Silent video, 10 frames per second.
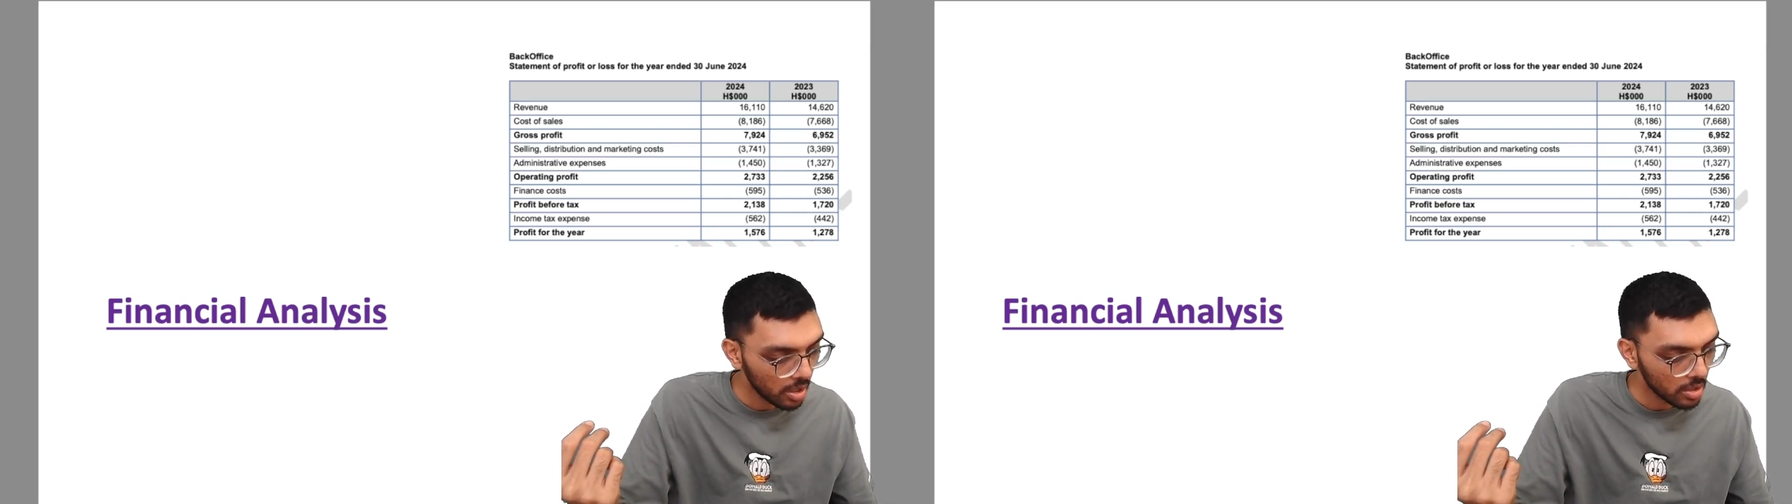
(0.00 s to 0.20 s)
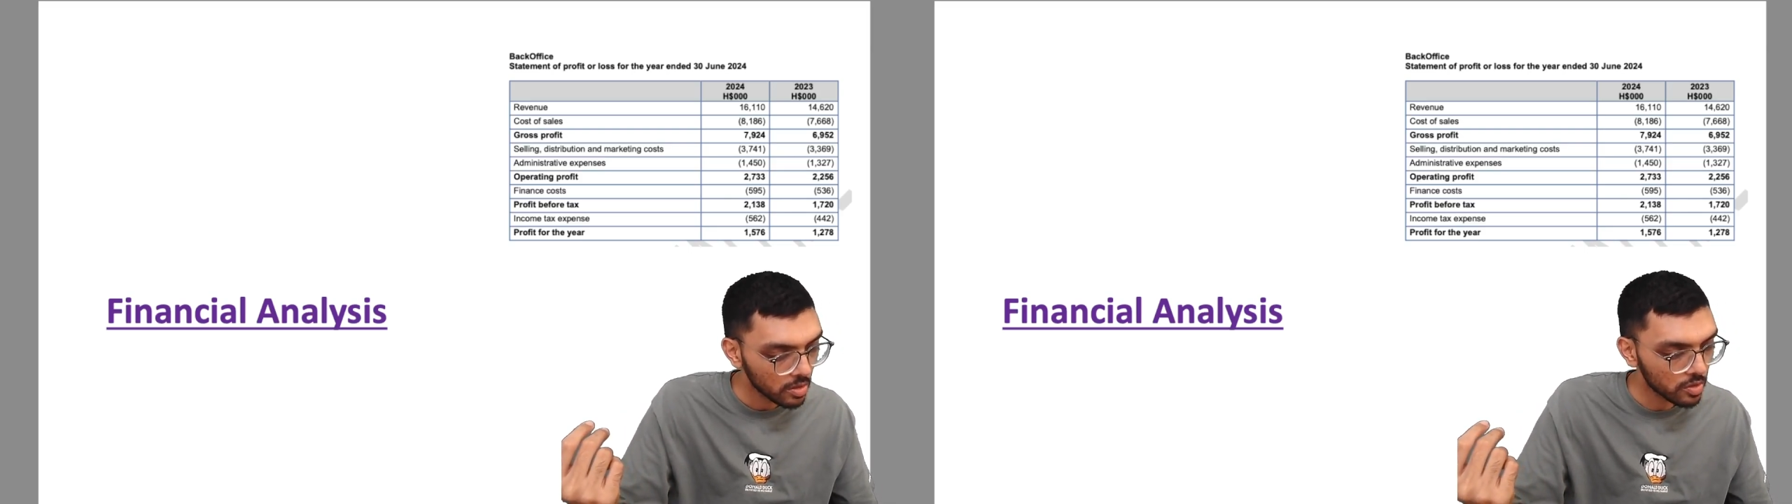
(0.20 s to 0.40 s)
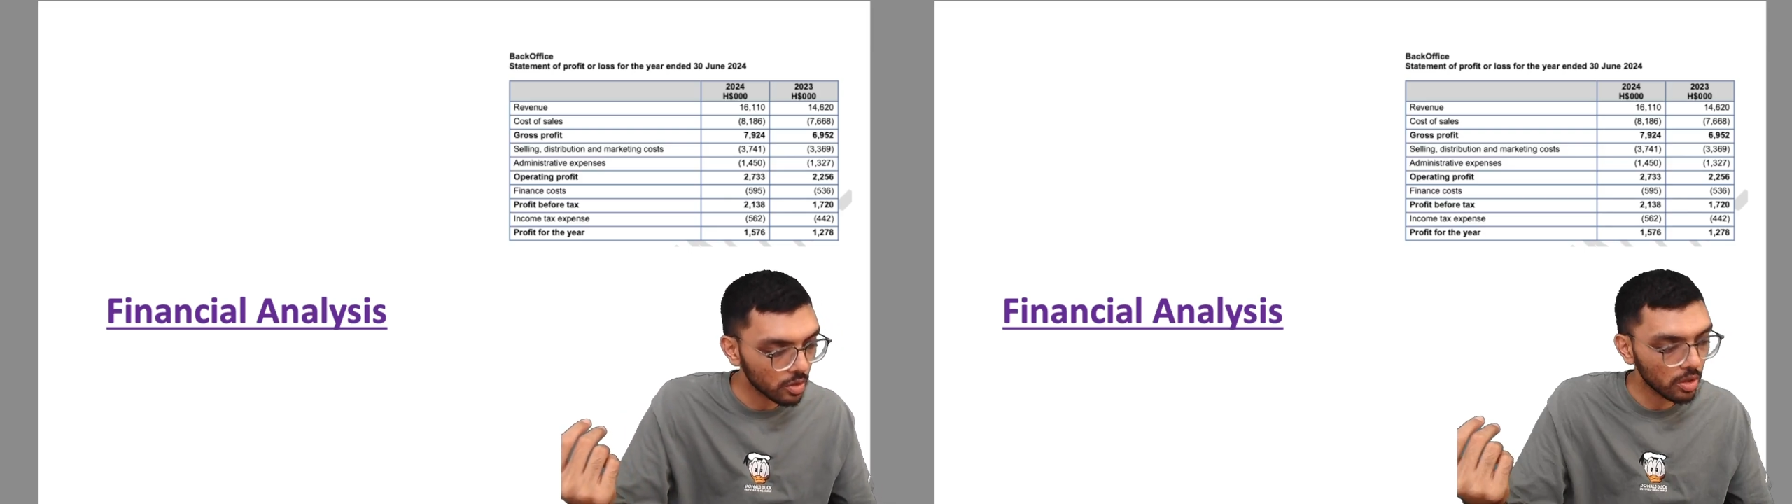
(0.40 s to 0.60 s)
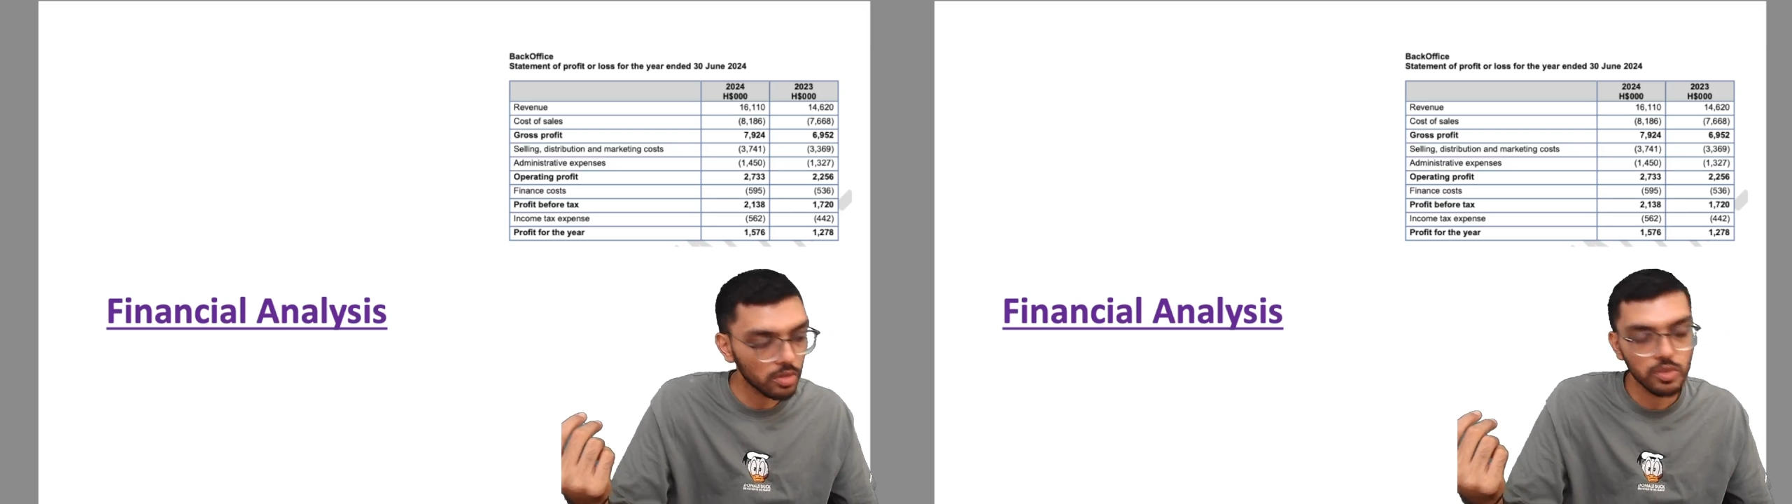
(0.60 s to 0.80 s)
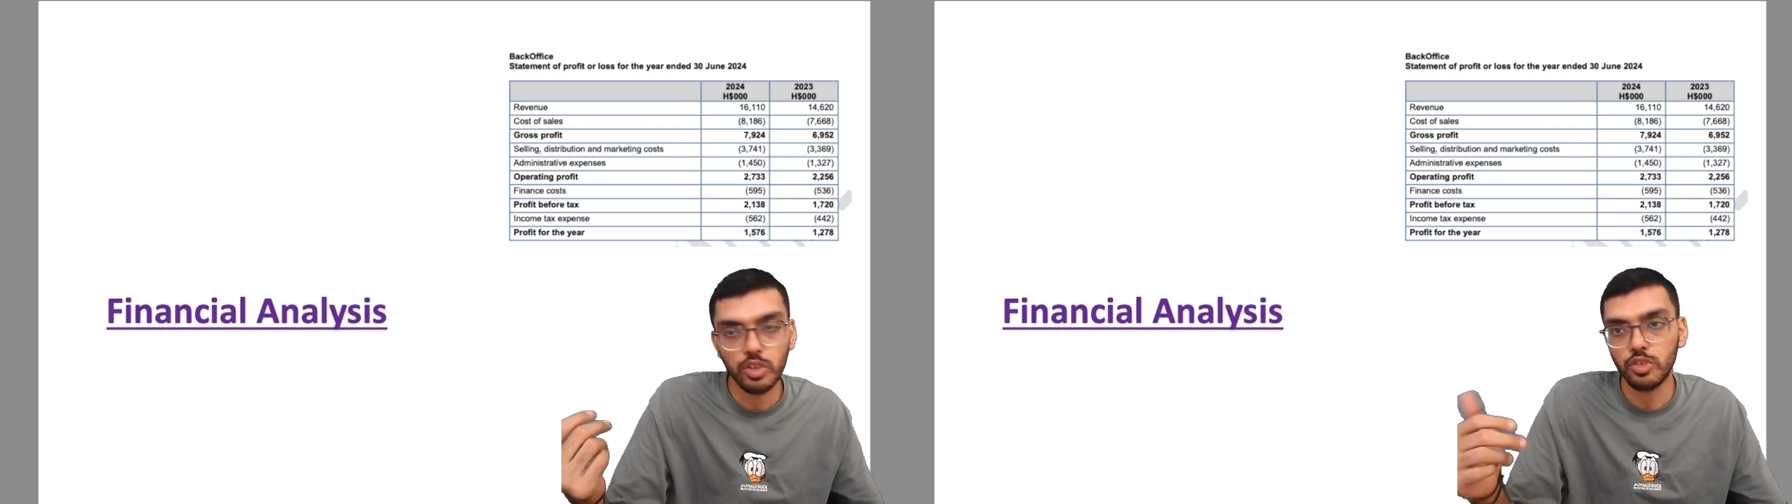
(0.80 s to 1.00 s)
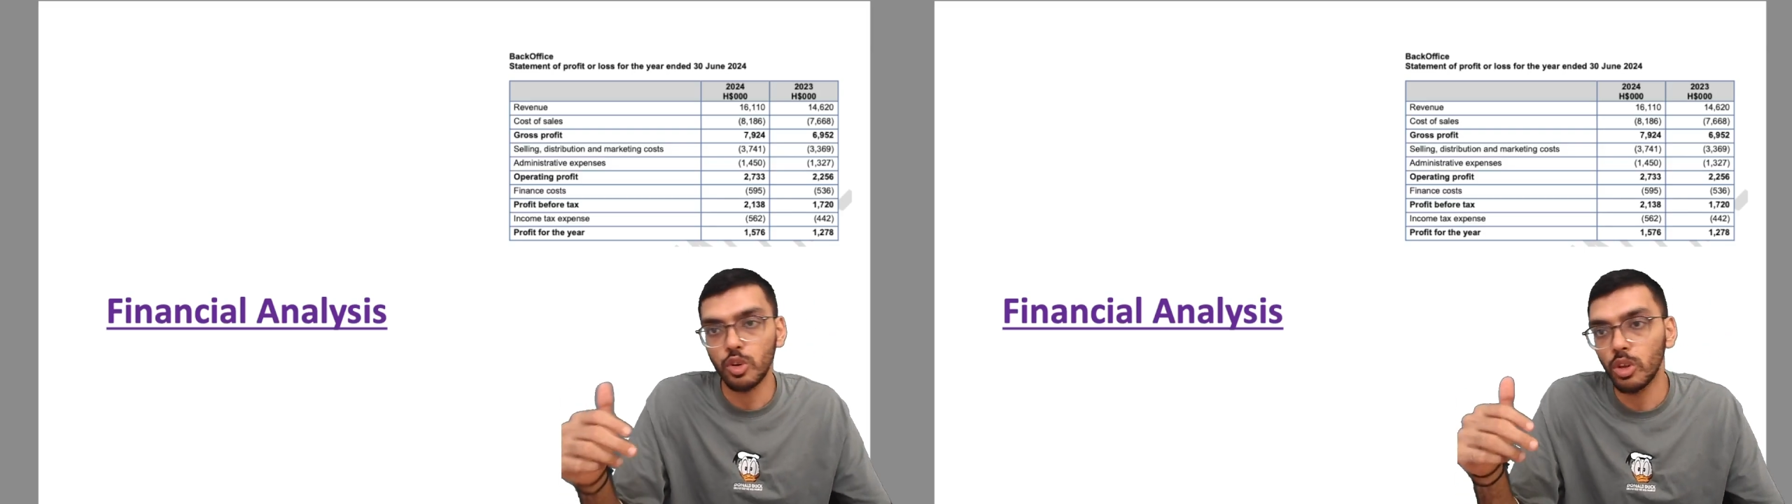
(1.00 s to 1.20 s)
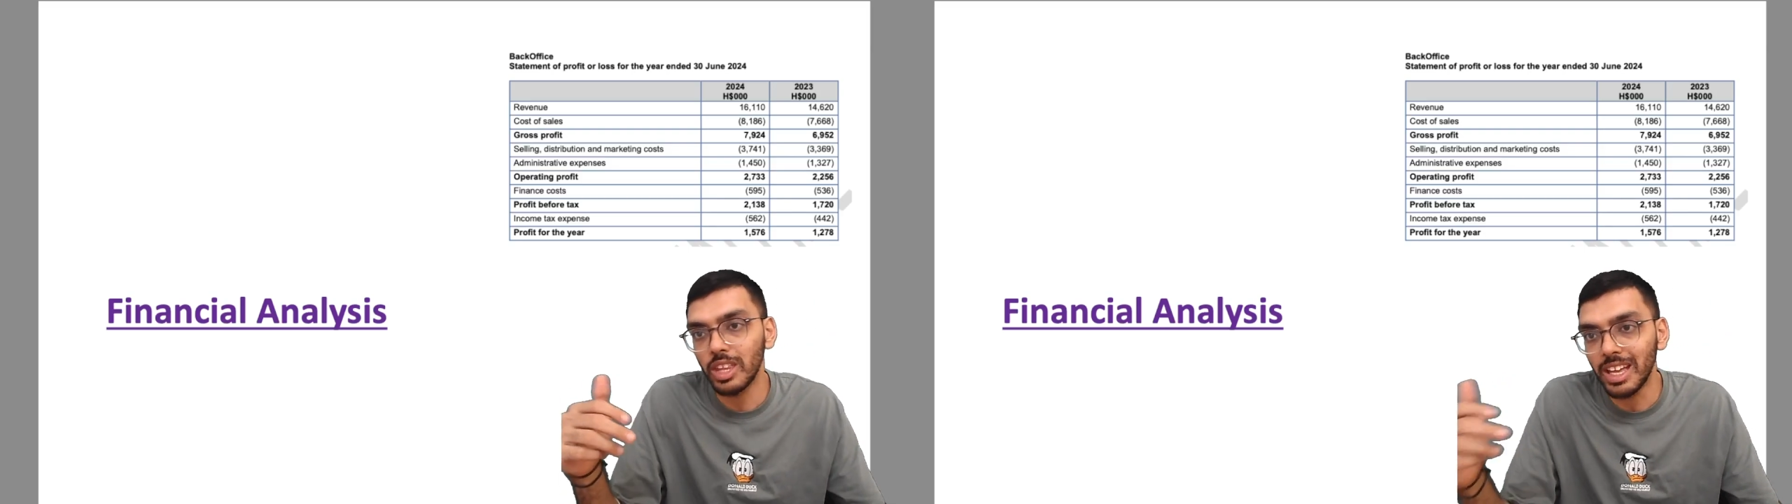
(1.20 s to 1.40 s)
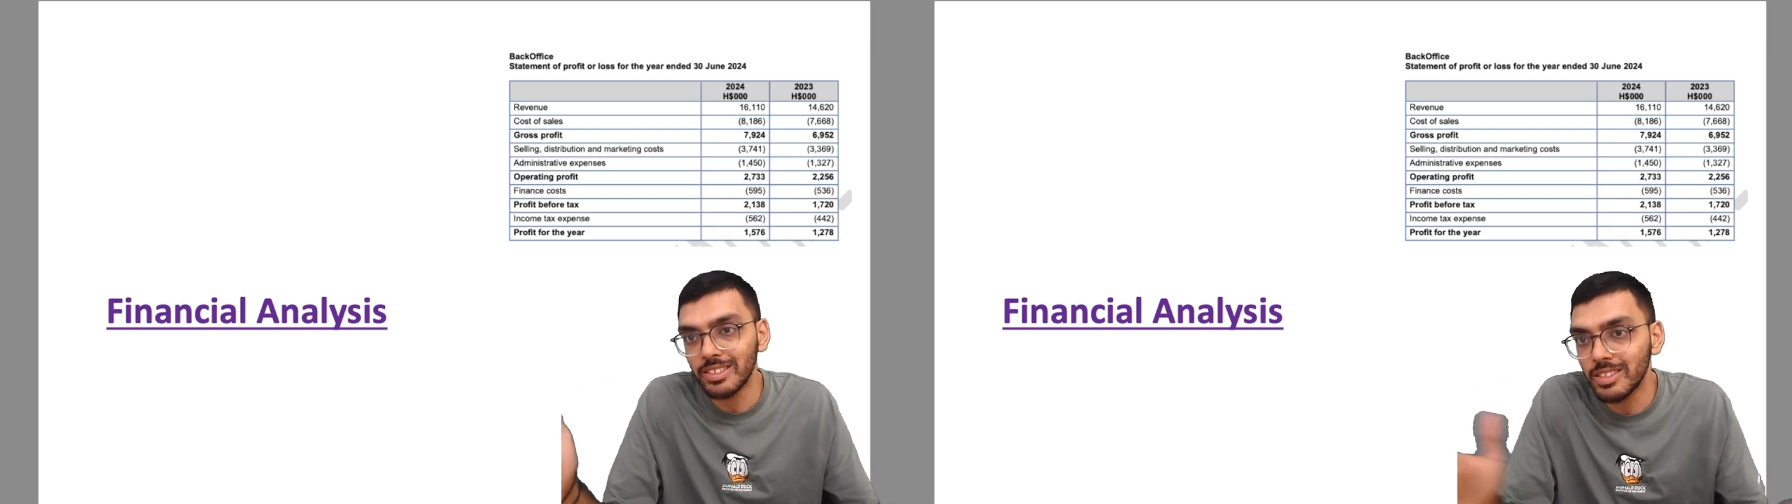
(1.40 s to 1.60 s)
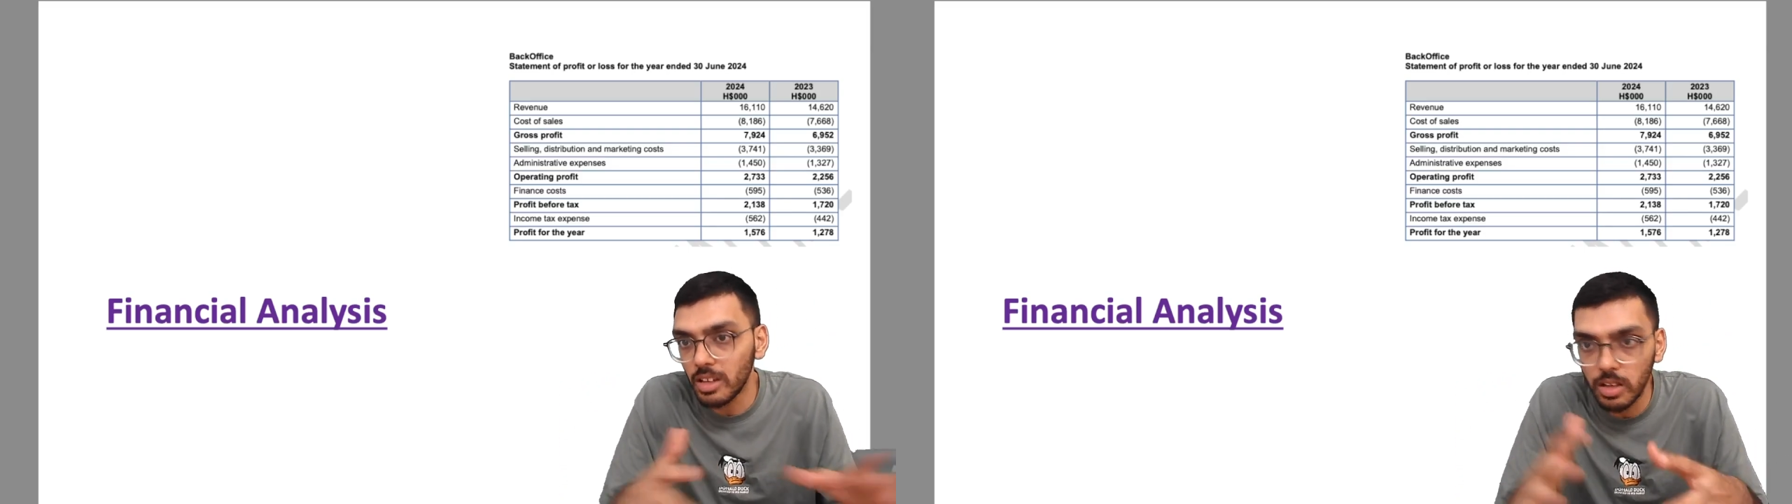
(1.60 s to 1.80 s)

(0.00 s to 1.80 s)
so that's,